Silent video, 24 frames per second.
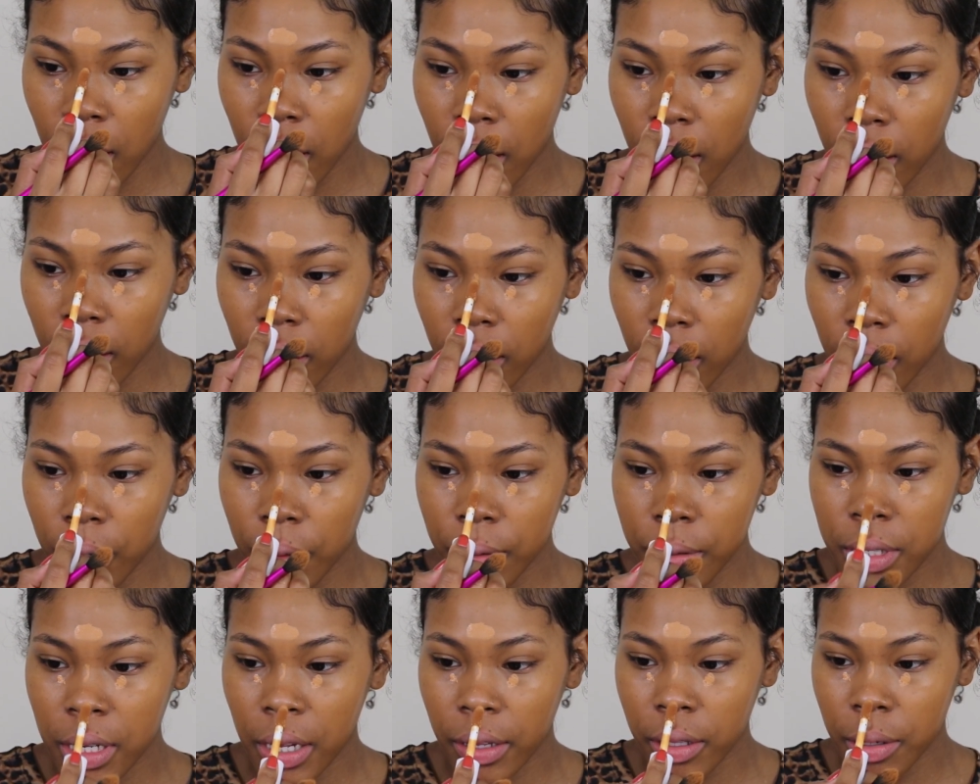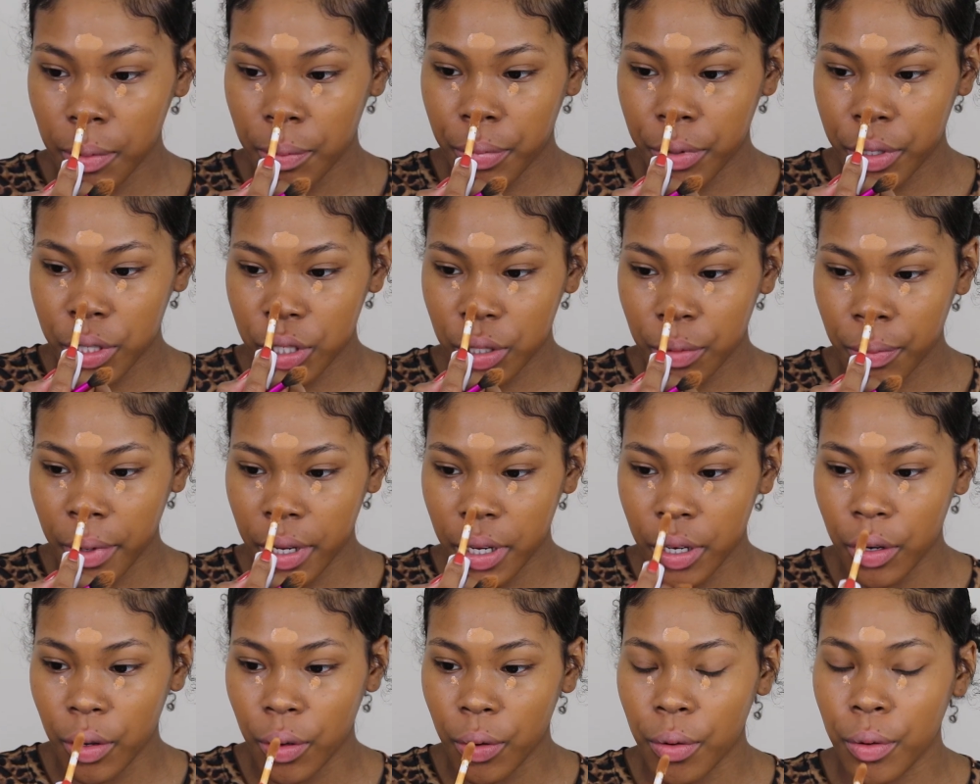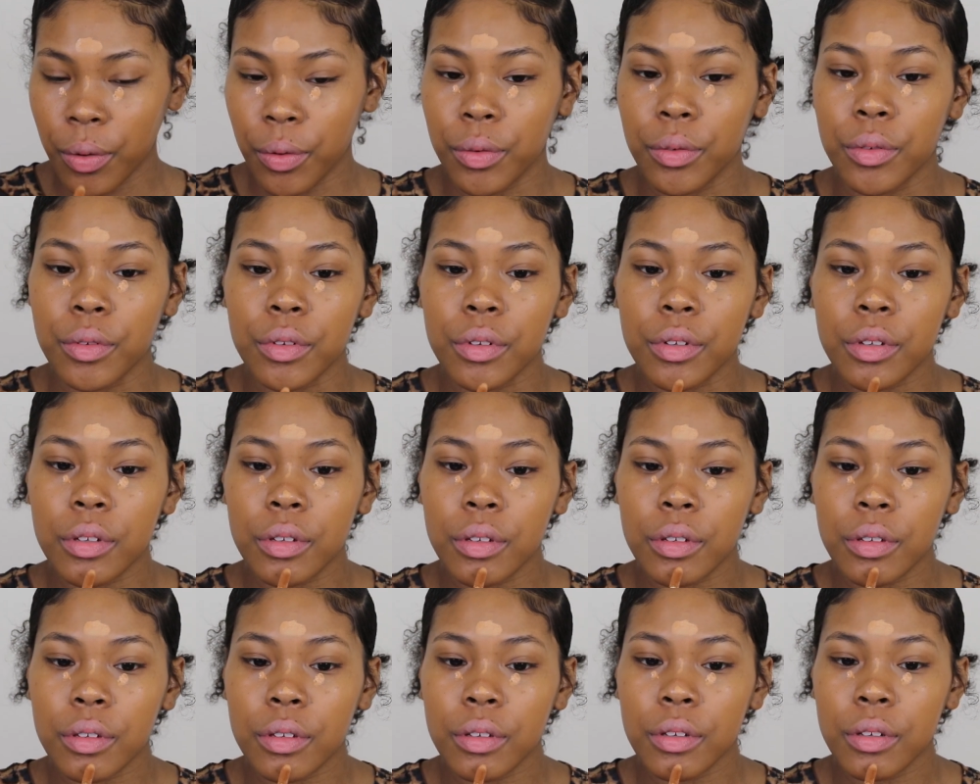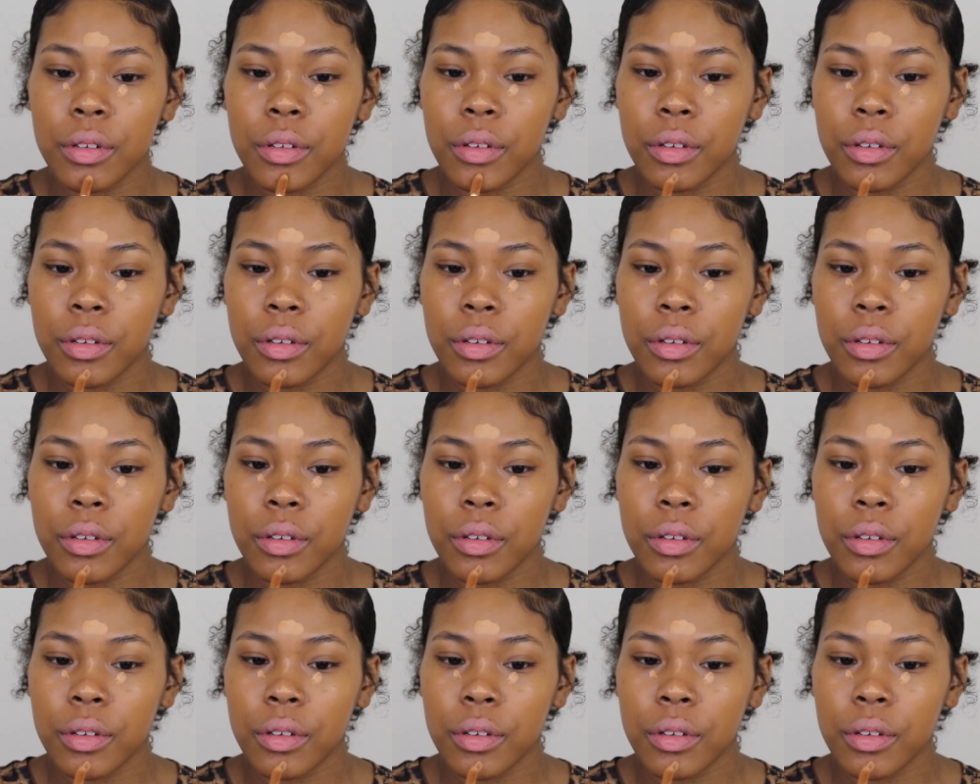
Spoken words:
a little down the bridge of my nose,